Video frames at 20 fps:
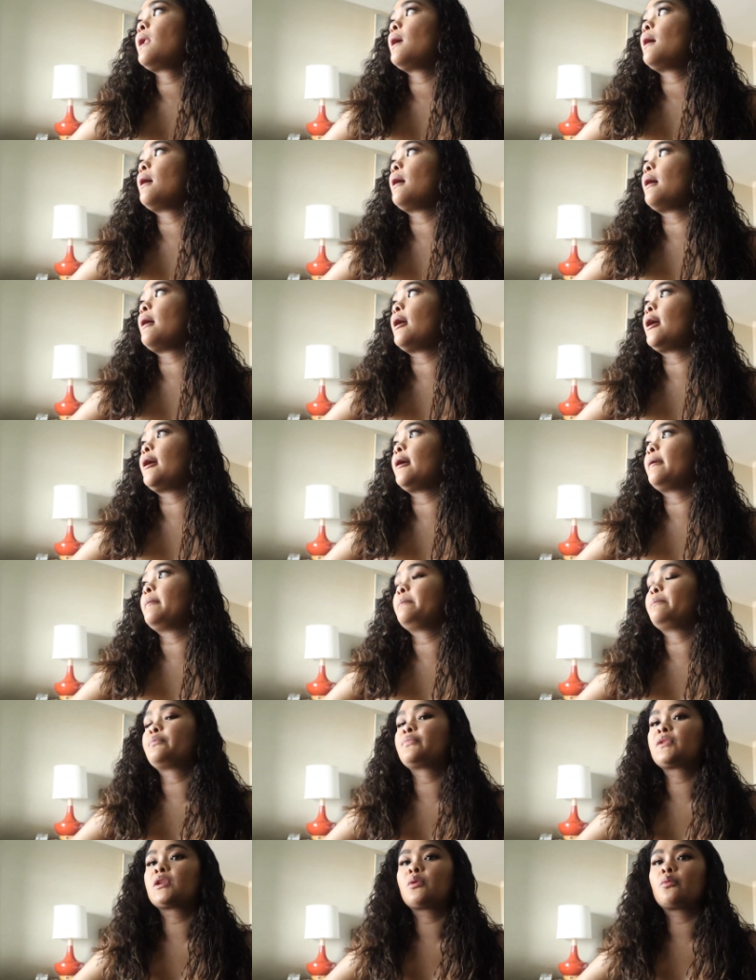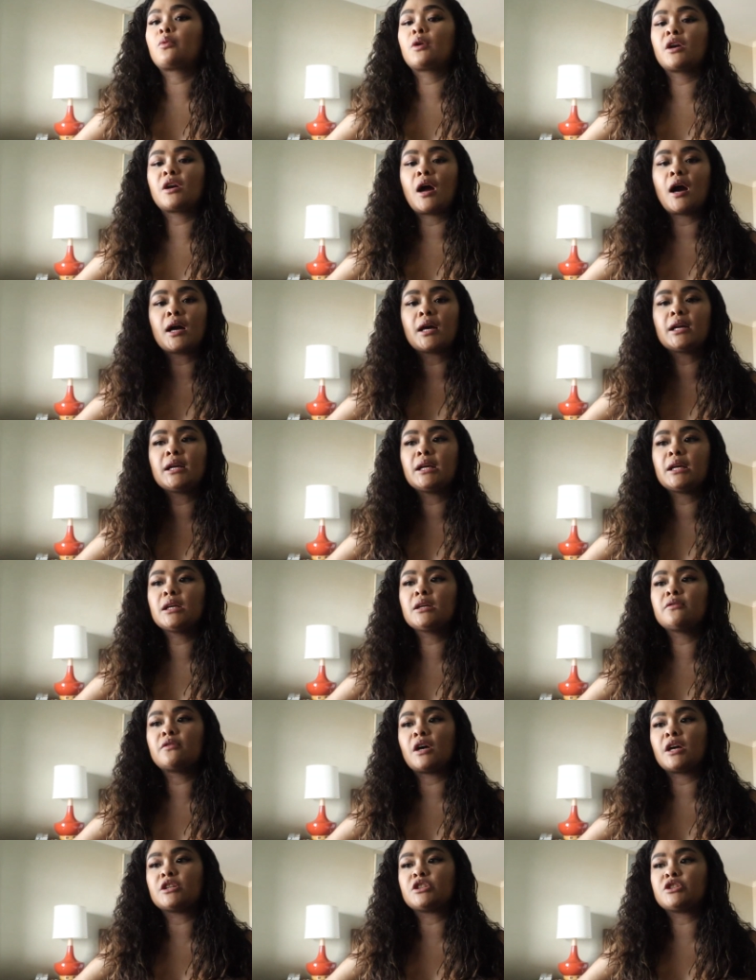We're not going to eat
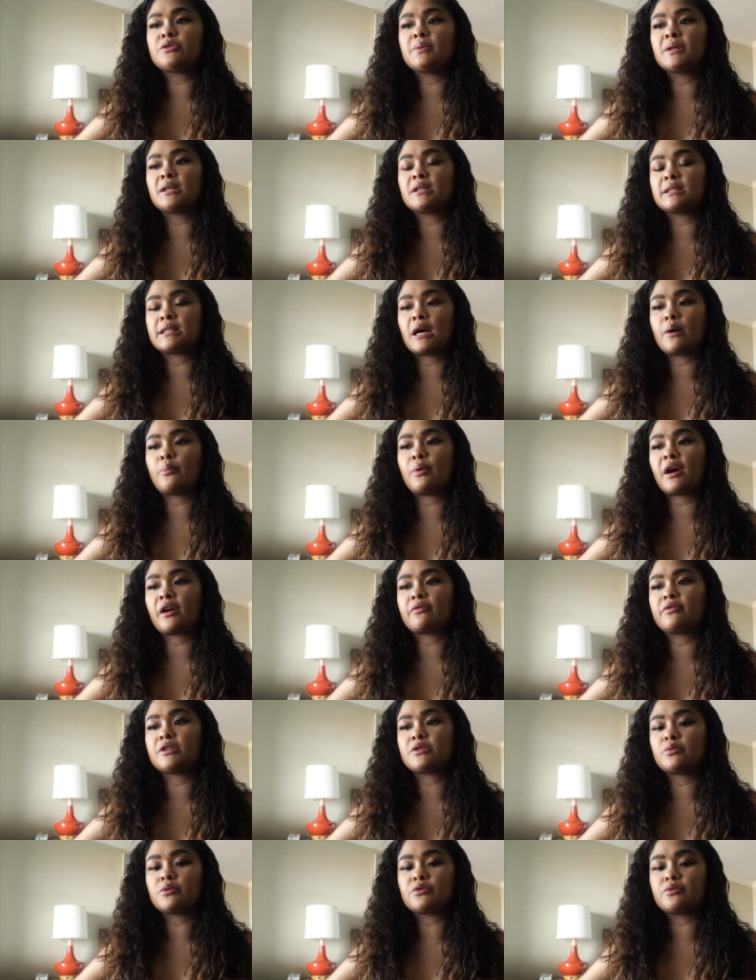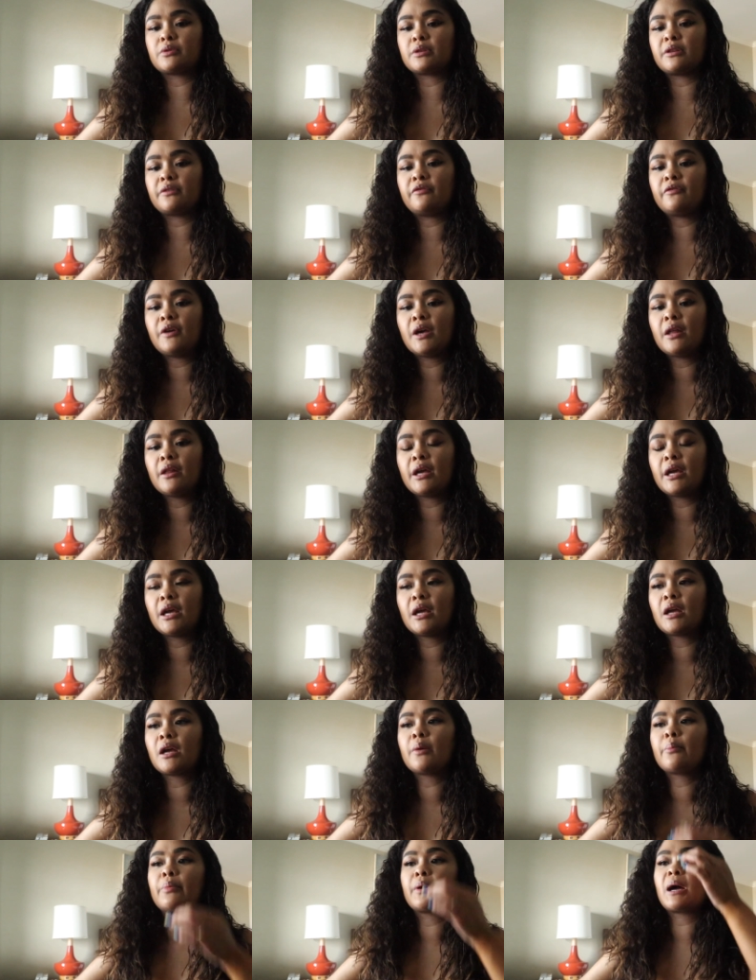lunch because that breakfast was really
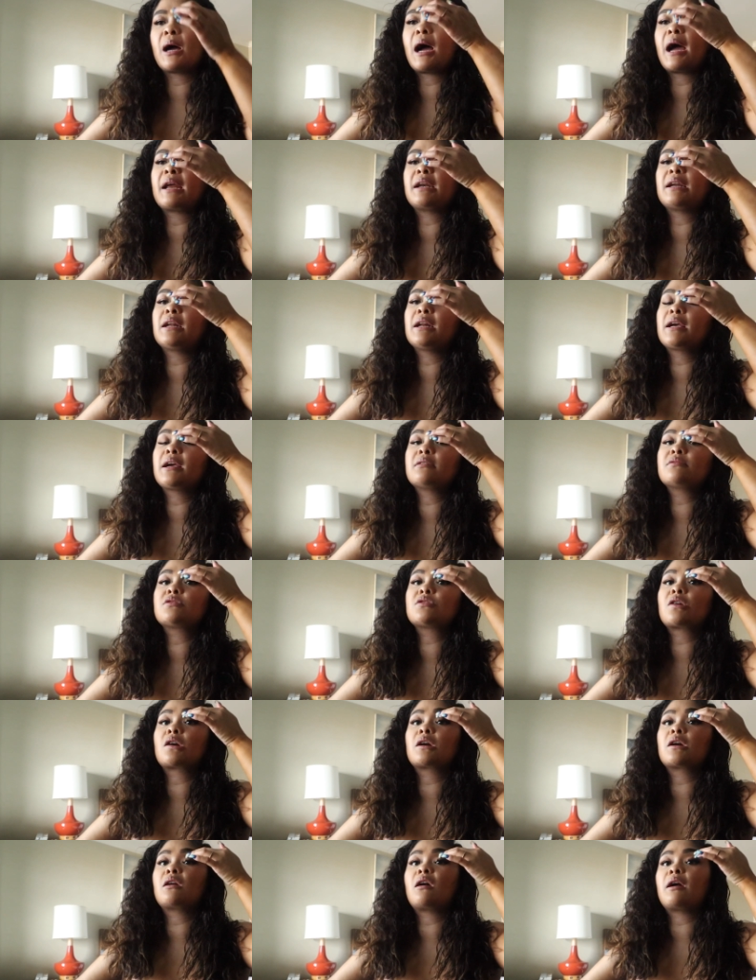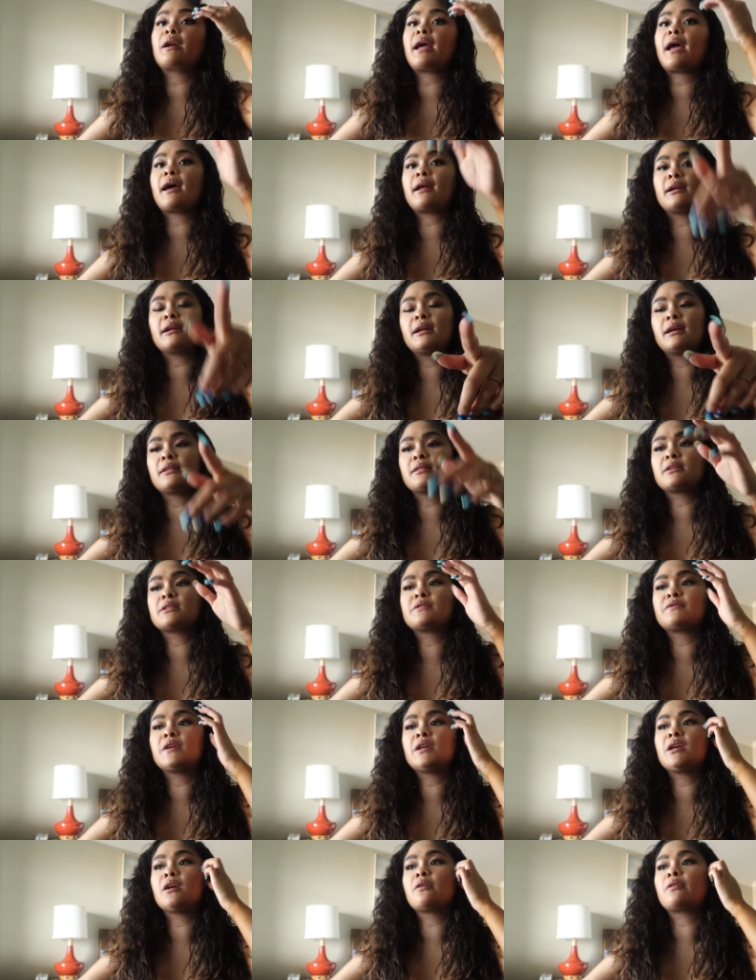filling, but I need to get started on editing this
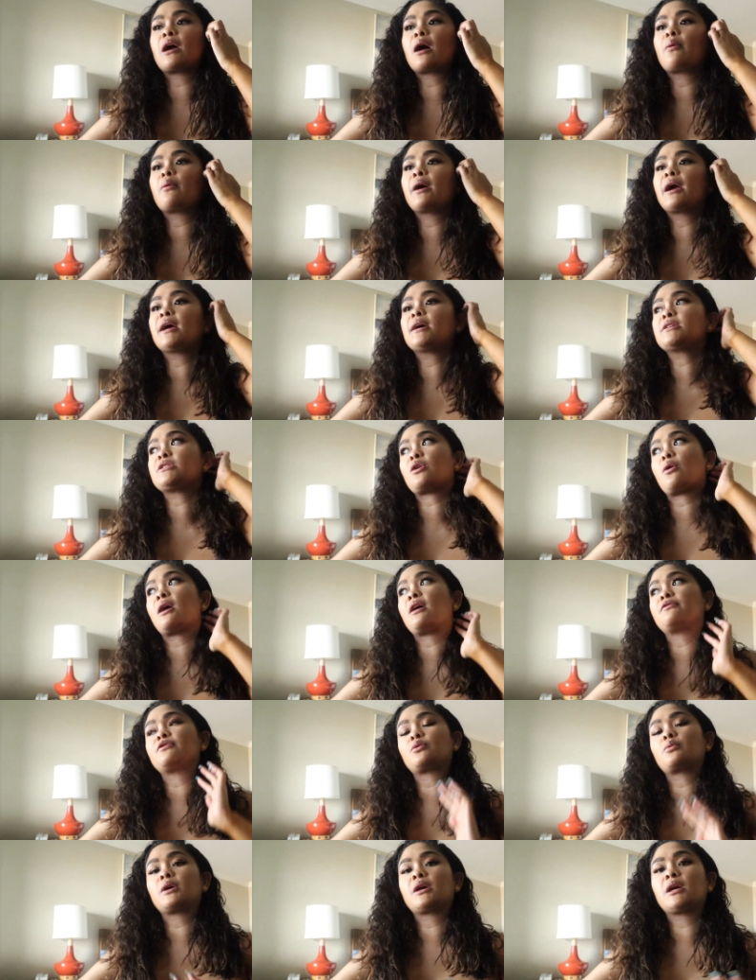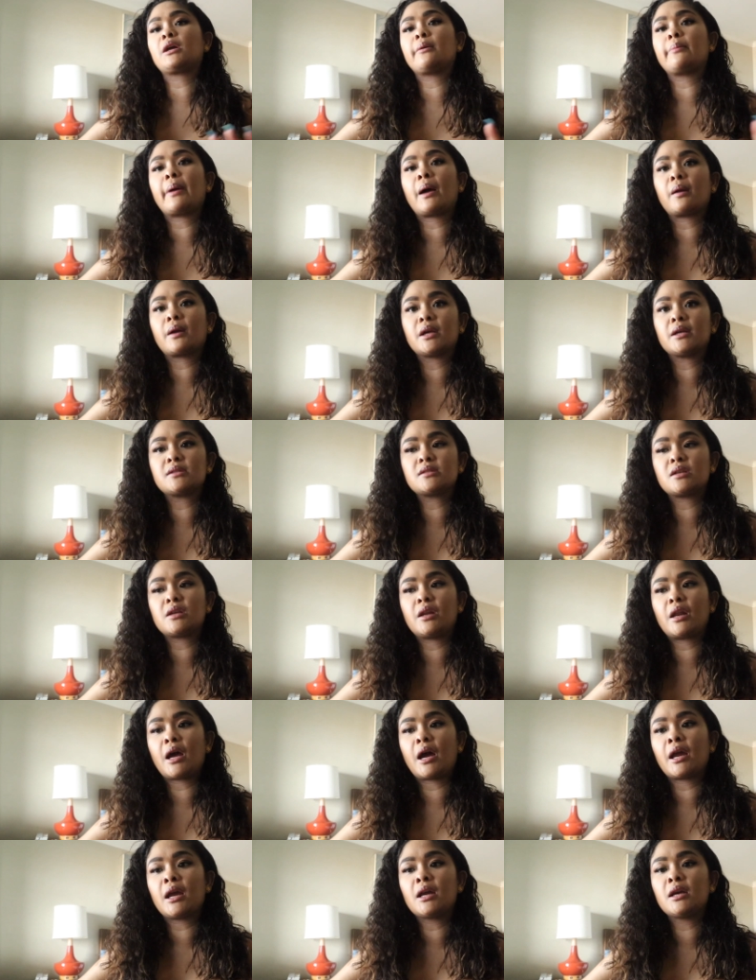video. That way I don't have to worry about it
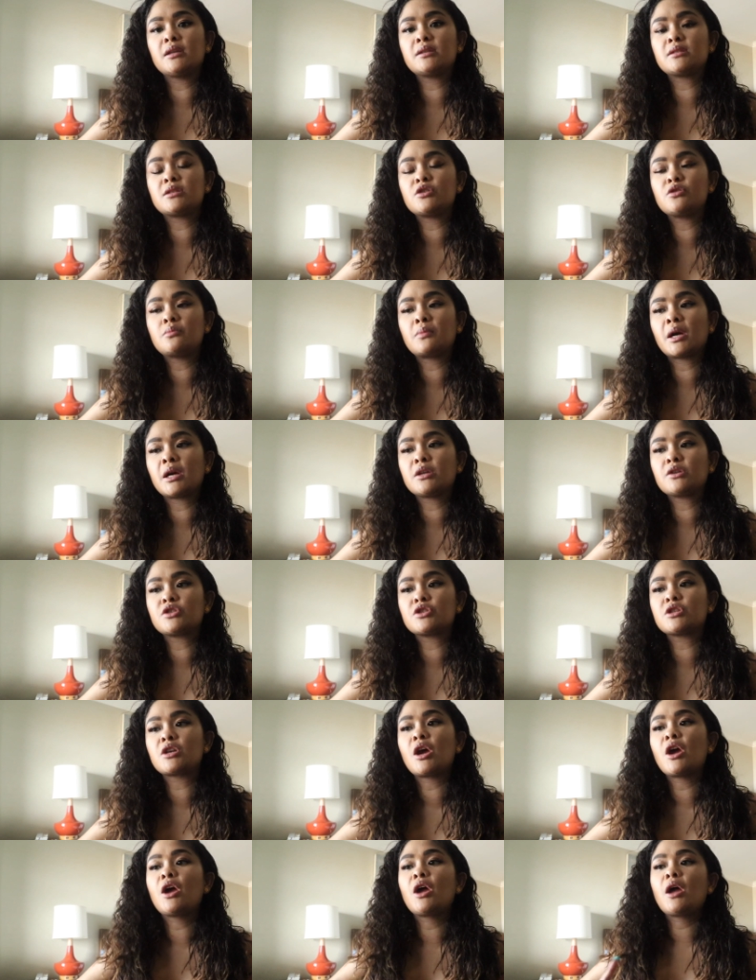tonight too much.